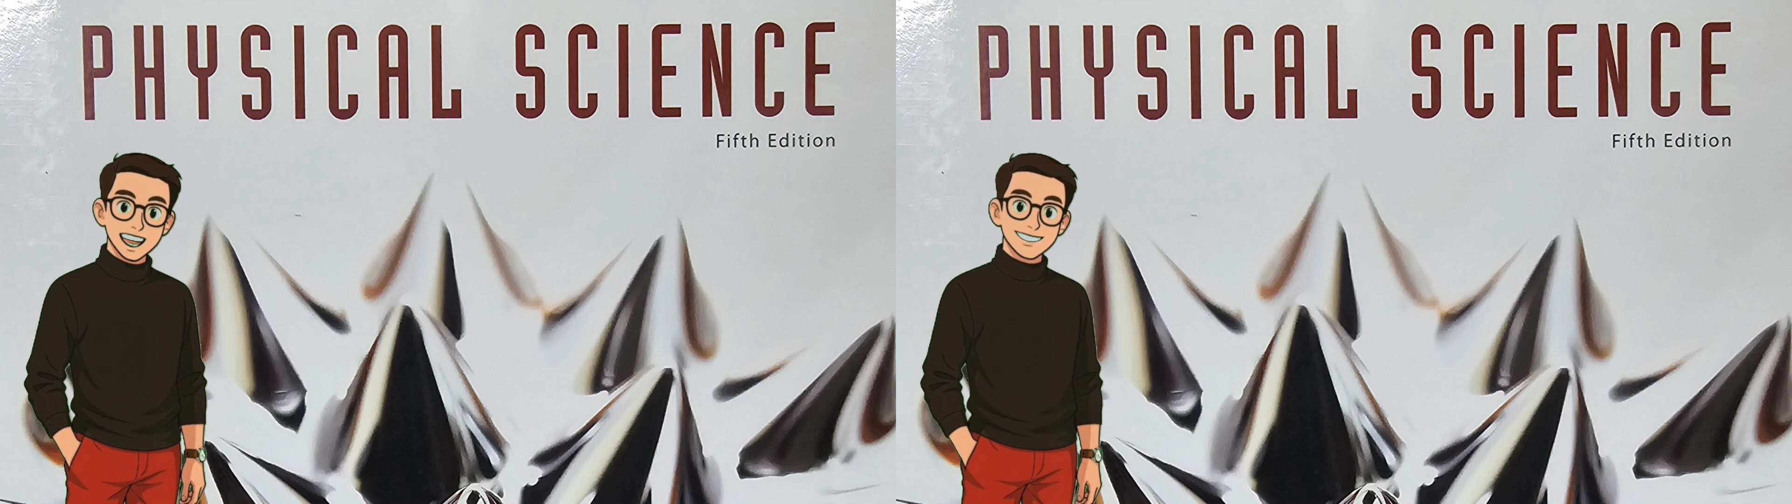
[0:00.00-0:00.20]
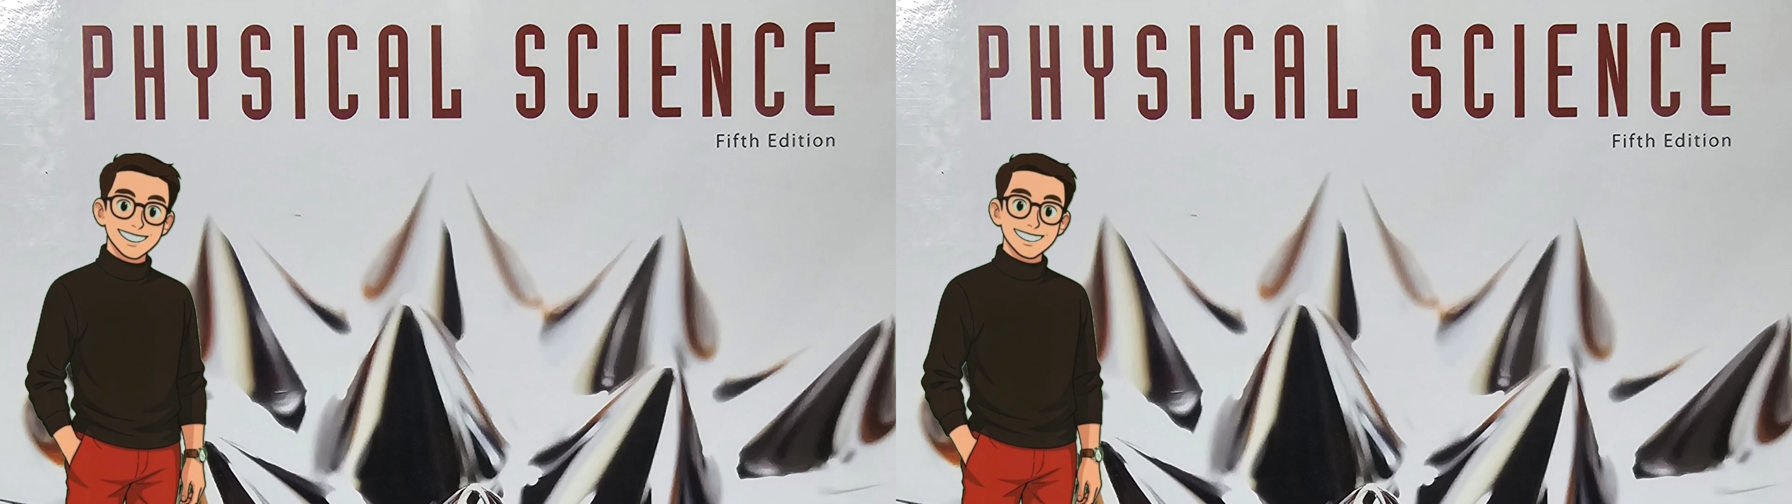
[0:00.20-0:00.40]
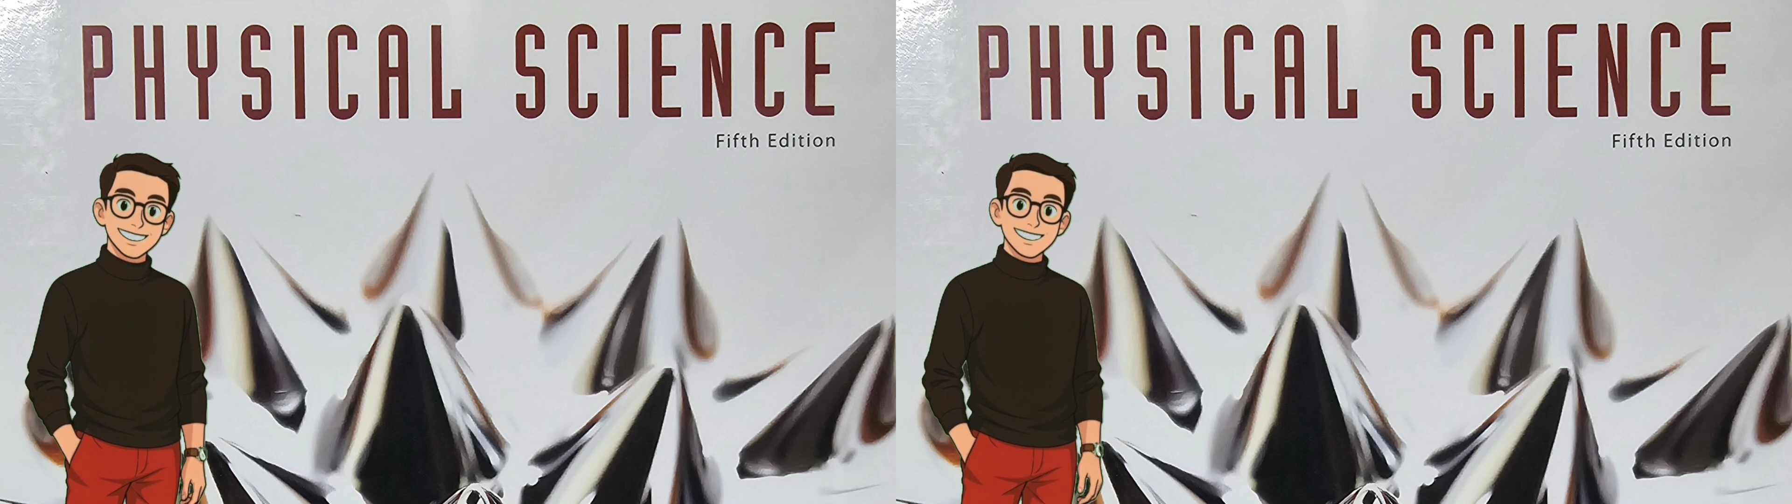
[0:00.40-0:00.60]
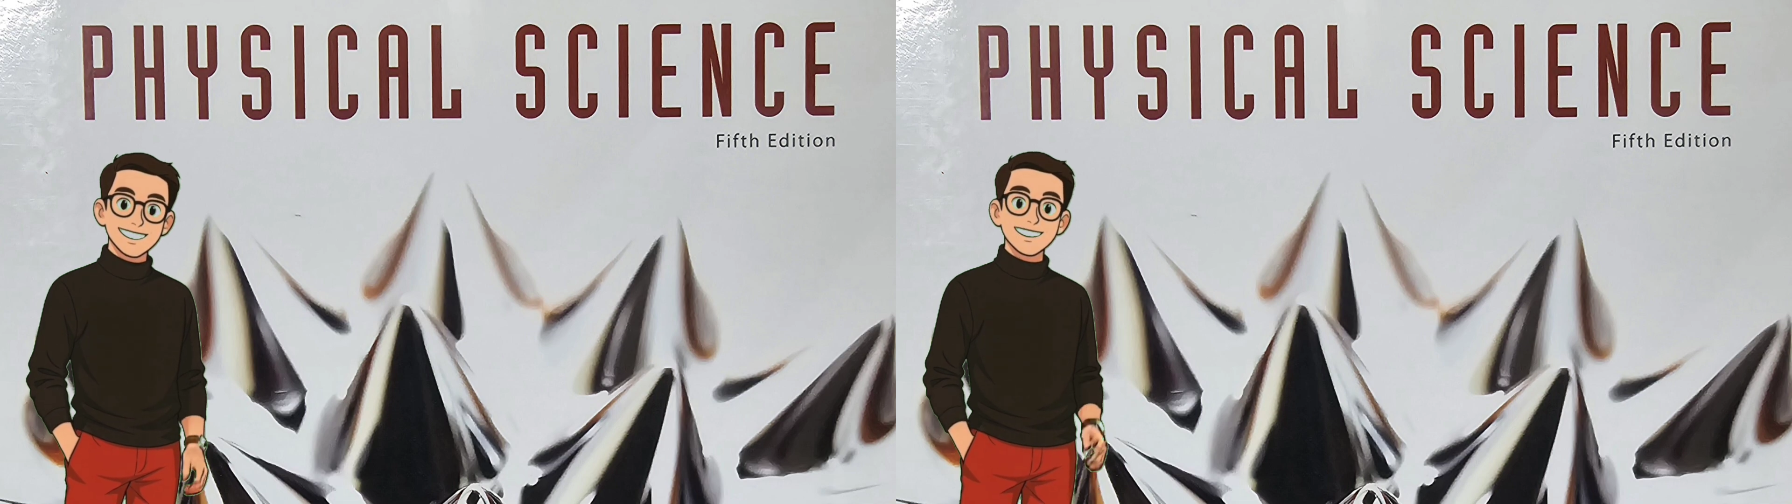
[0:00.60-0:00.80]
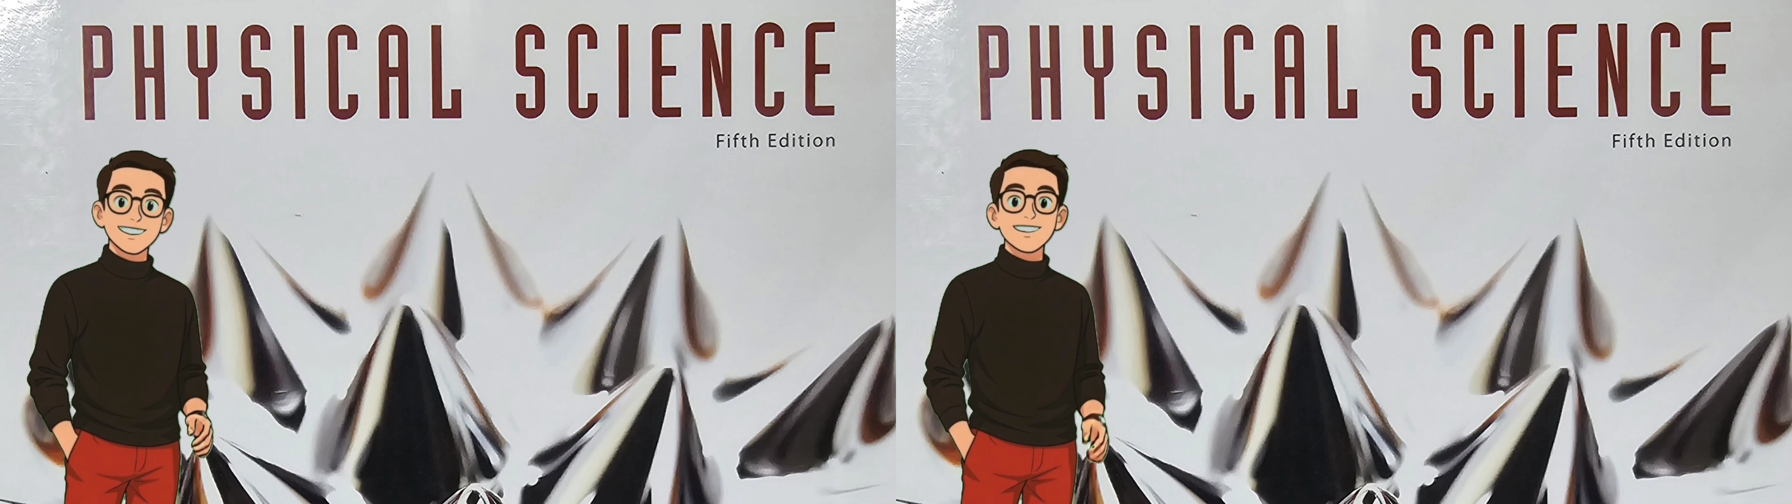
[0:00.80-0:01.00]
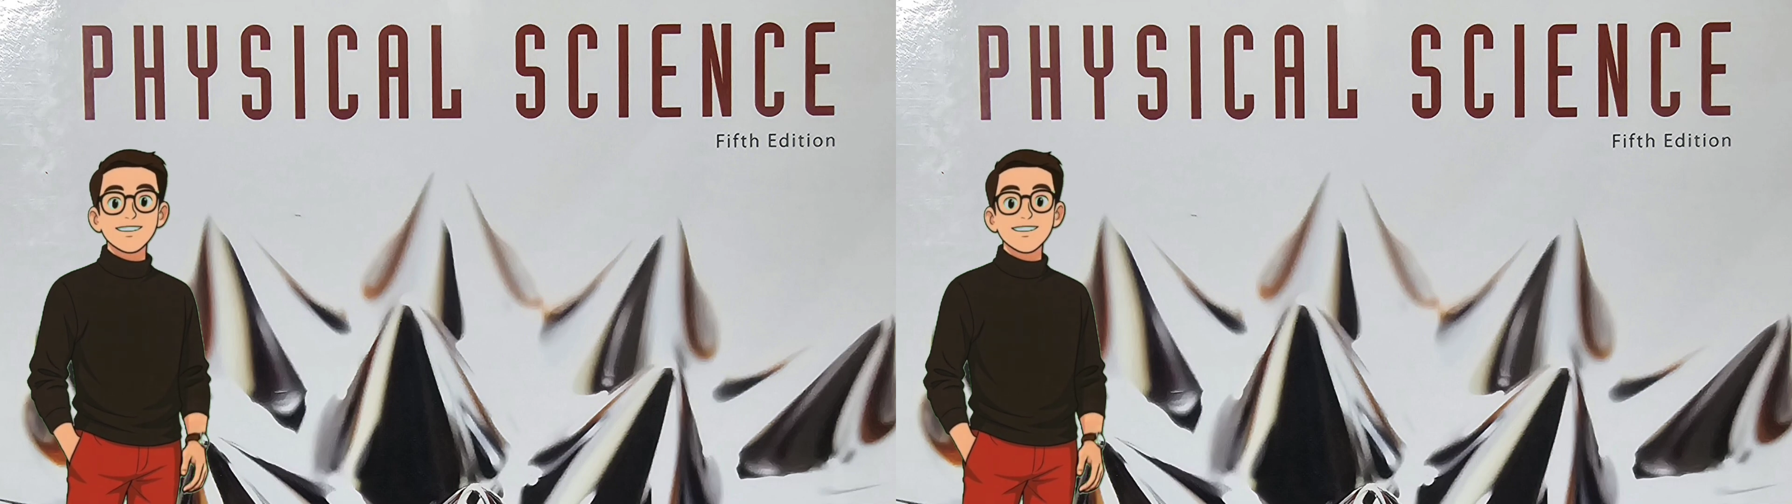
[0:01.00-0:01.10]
to its inertia,